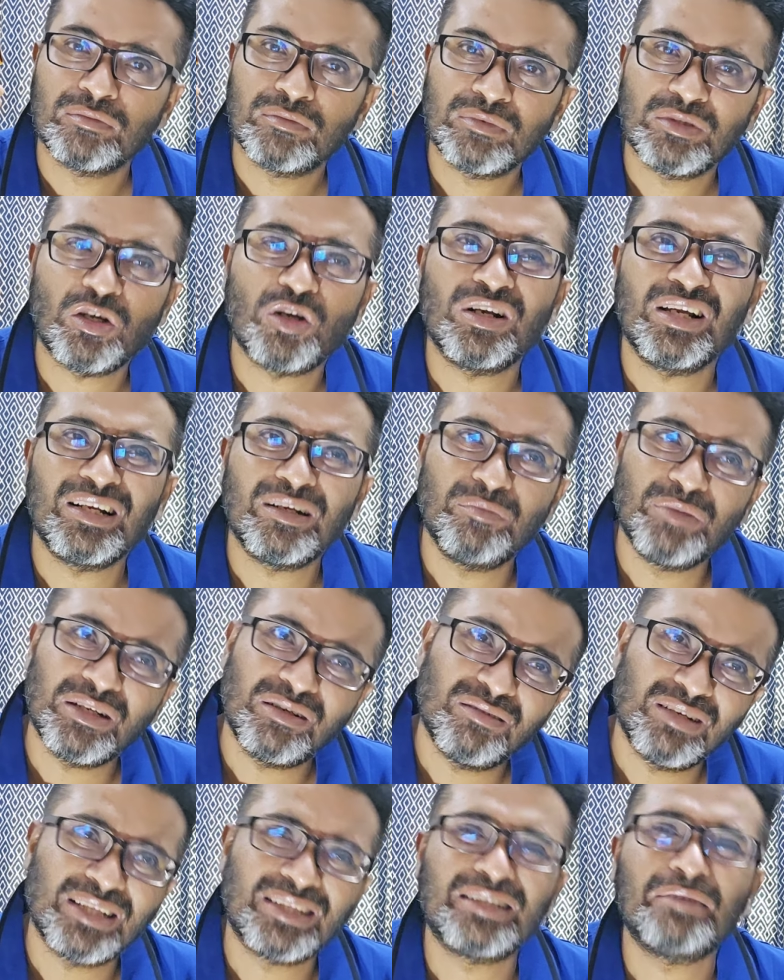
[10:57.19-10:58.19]
Not little
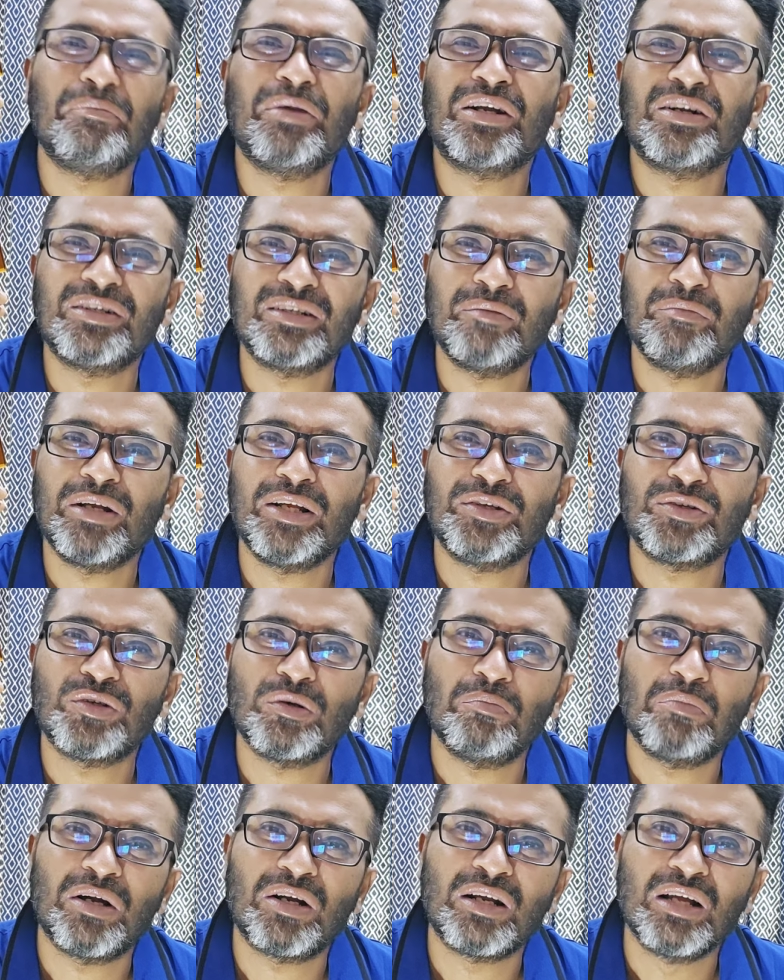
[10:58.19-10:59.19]
bit, it's a better than
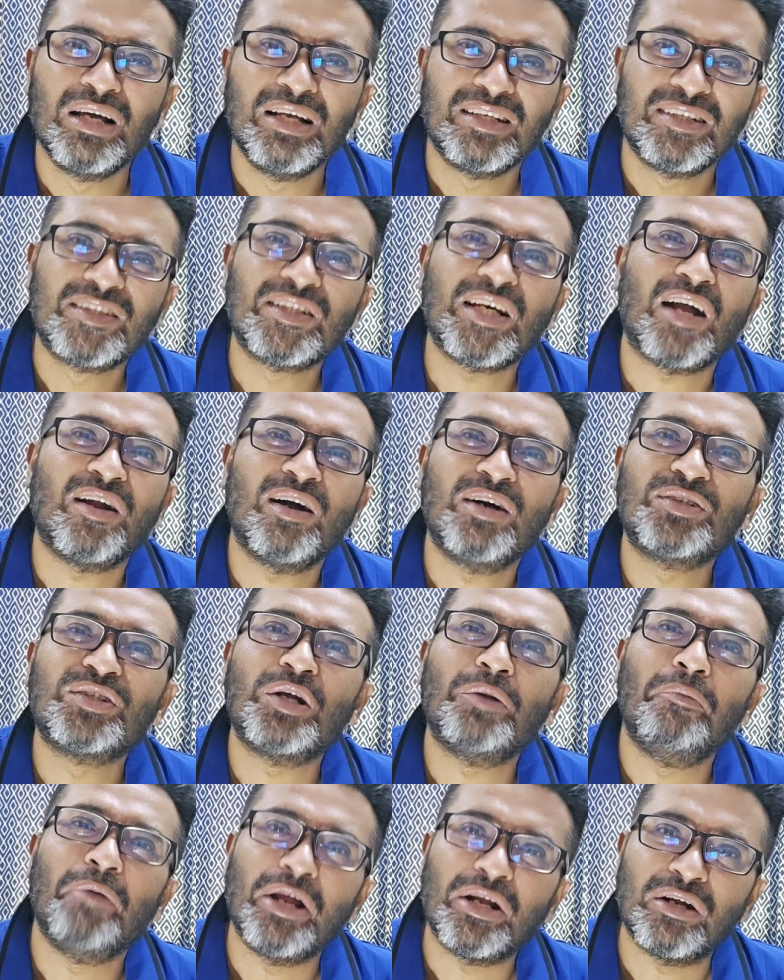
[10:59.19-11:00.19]
Miniso, but Zara's
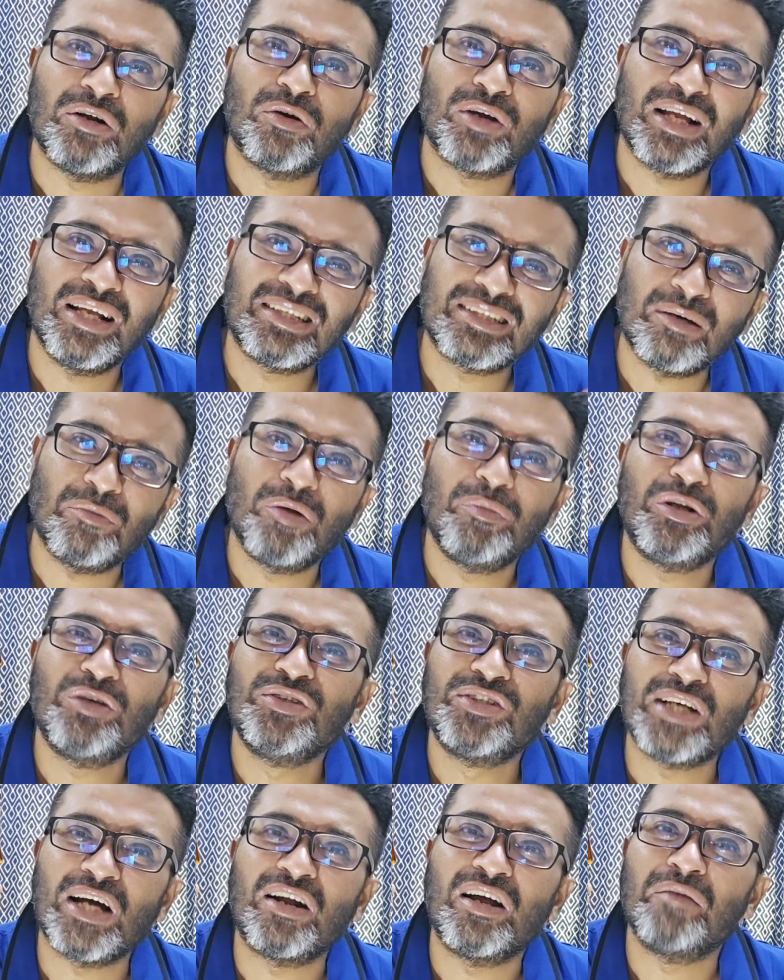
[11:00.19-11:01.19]
are better. Okay, somewhere between
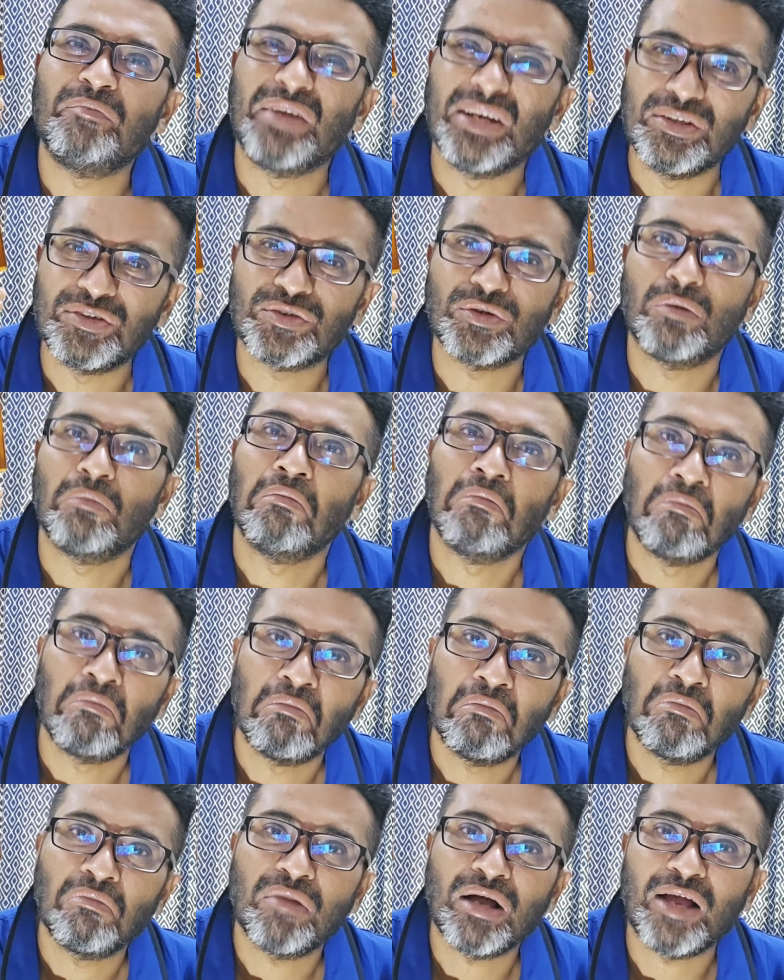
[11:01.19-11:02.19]
Zara and Miniso.
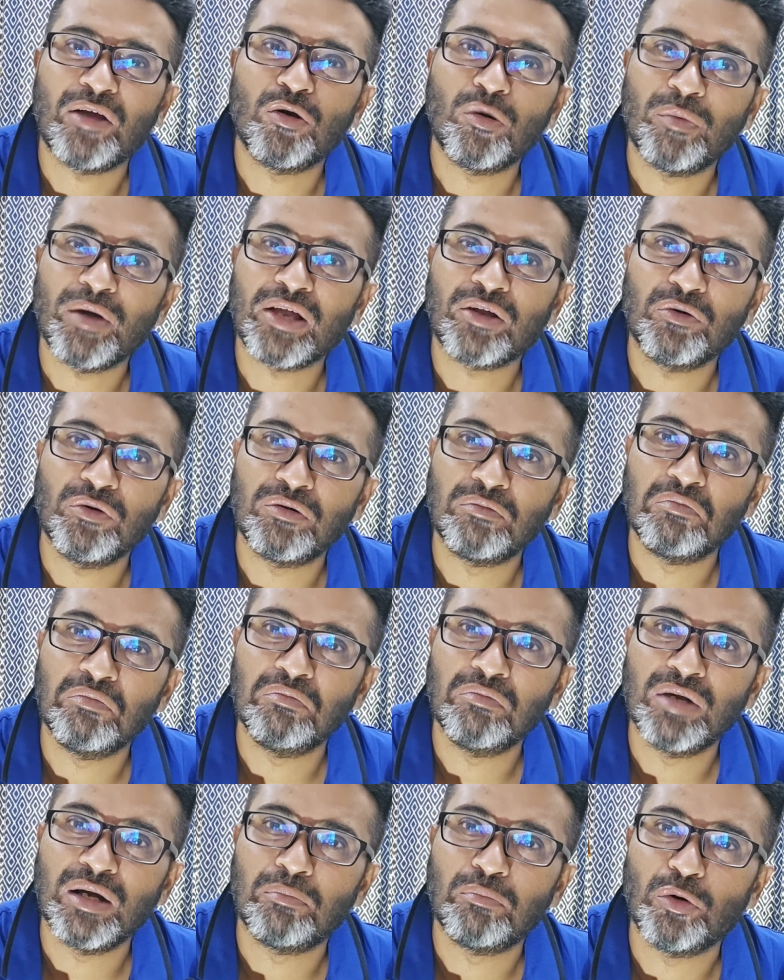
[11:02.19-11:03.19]
I hope I could
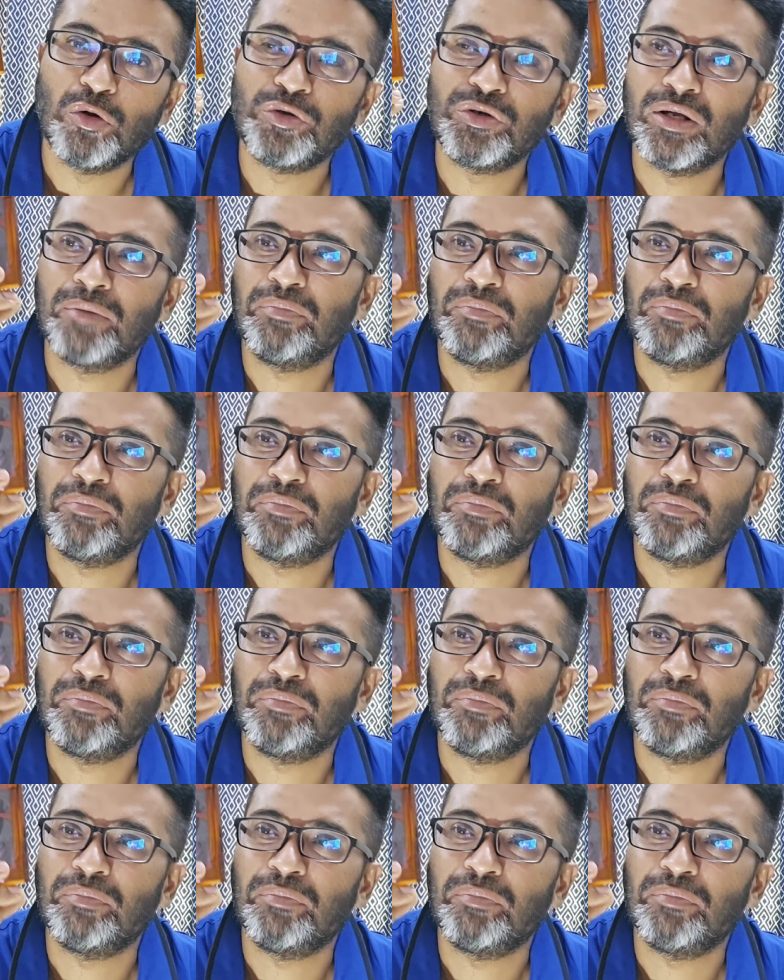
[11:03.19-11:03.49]
uh, portray a